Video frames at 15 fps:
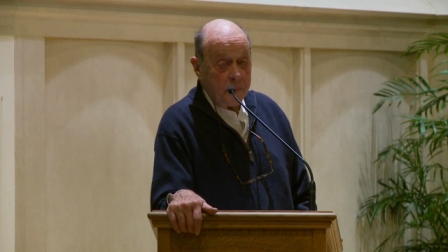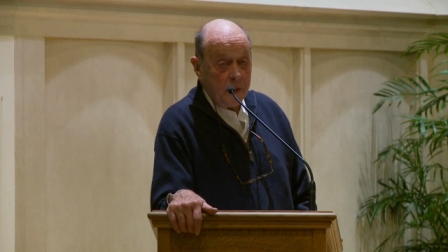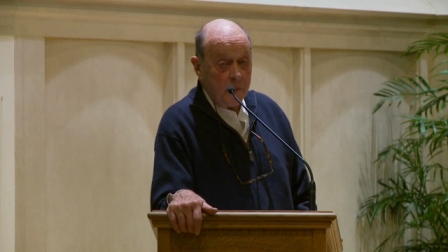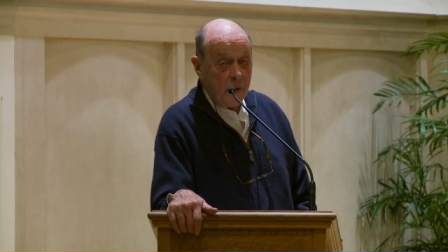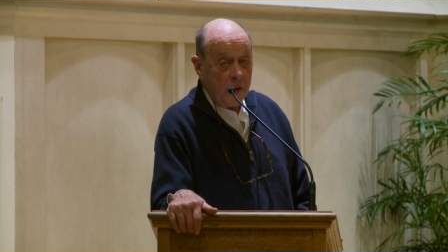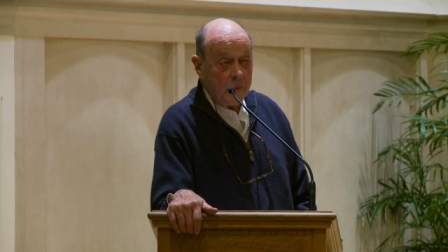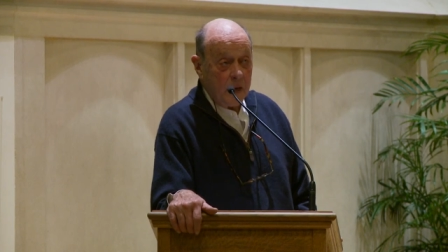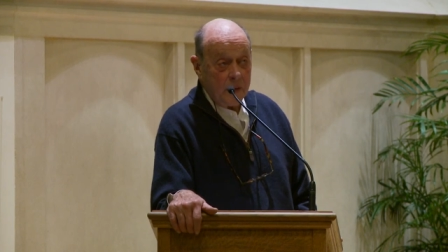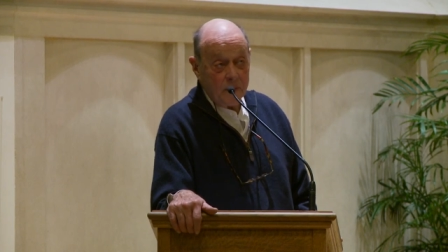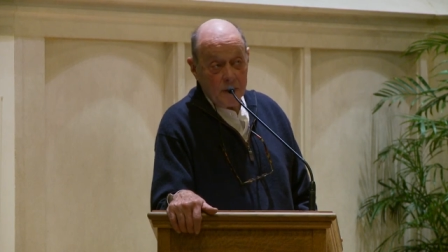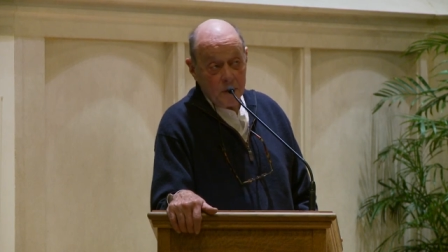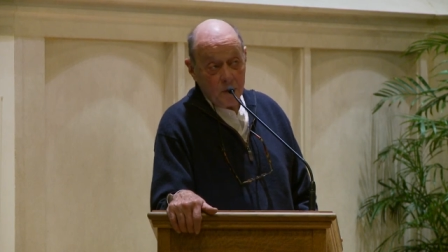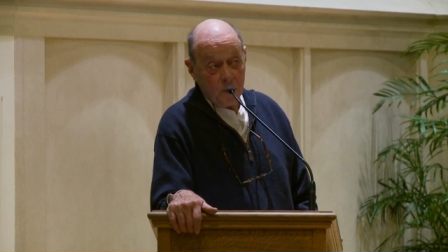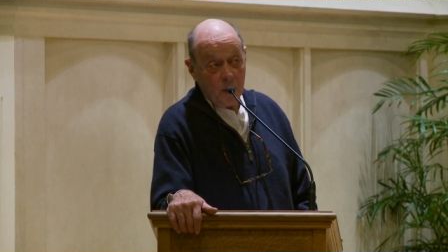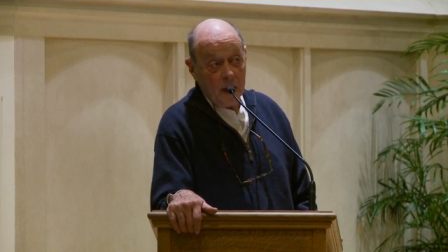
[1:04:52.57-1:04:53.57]
if I've got
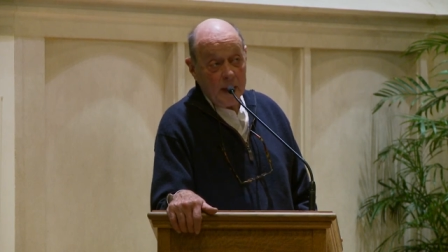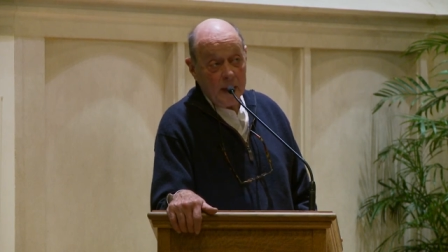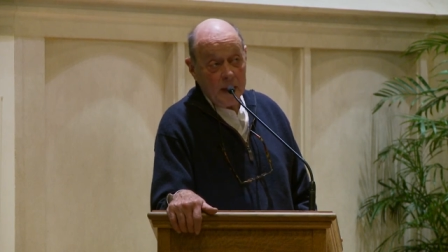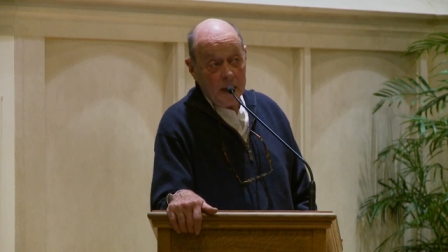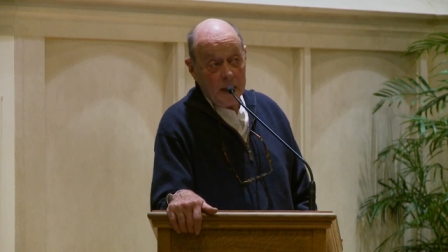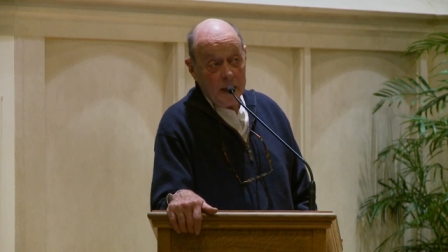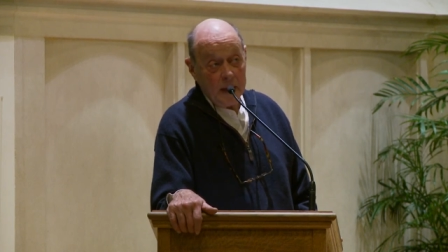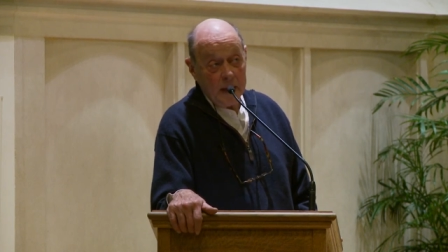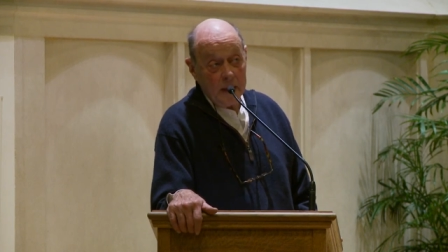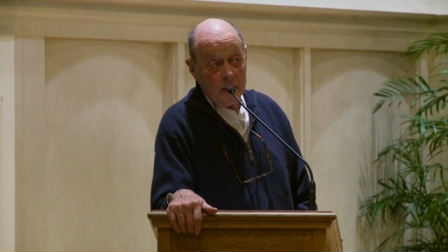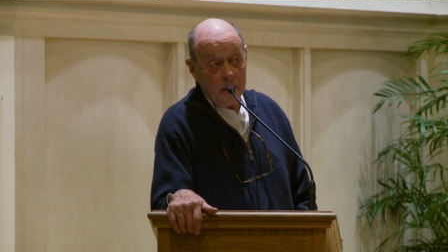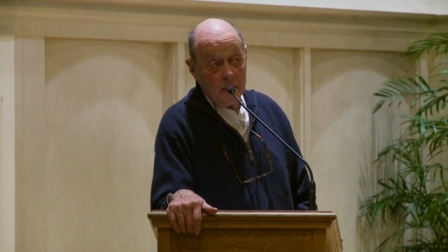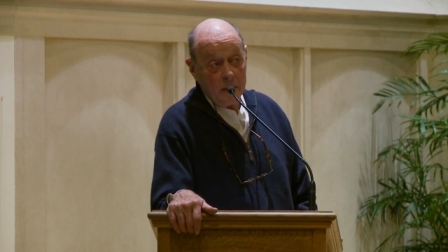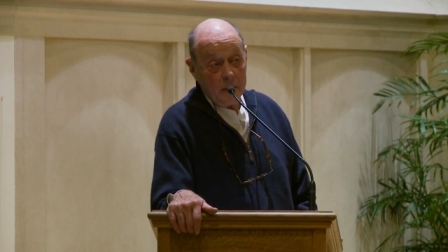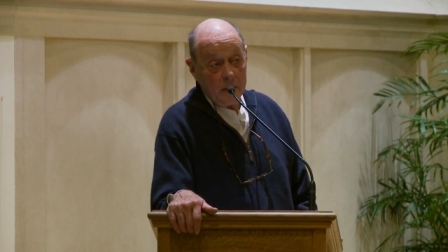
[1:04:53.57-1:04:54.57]
this right,
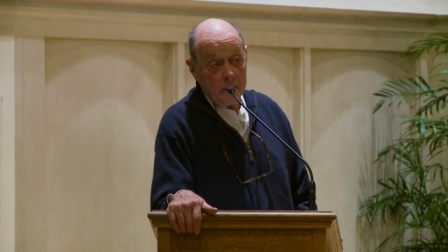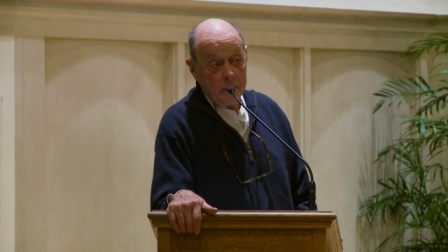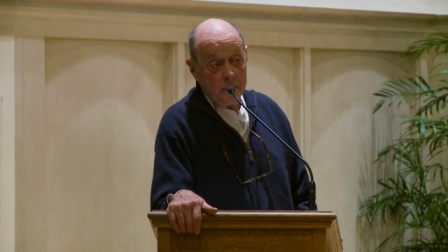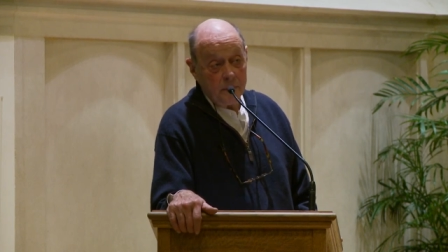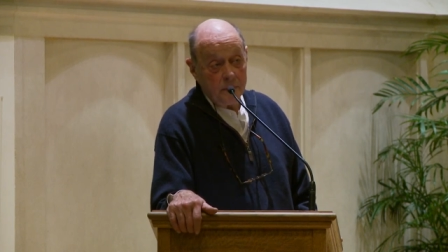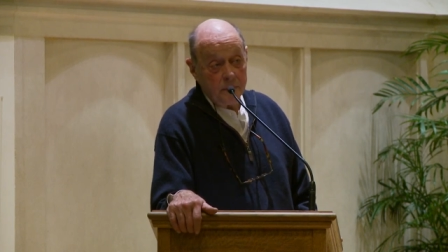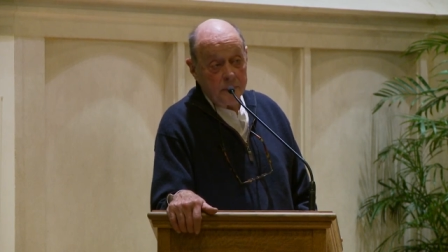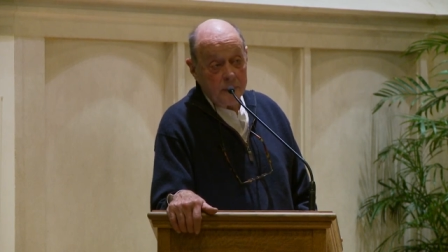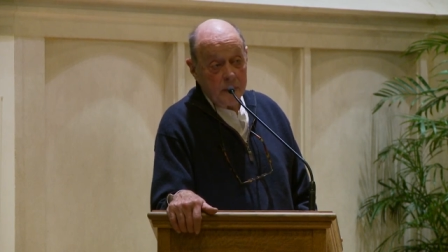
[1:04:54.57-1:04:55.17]
in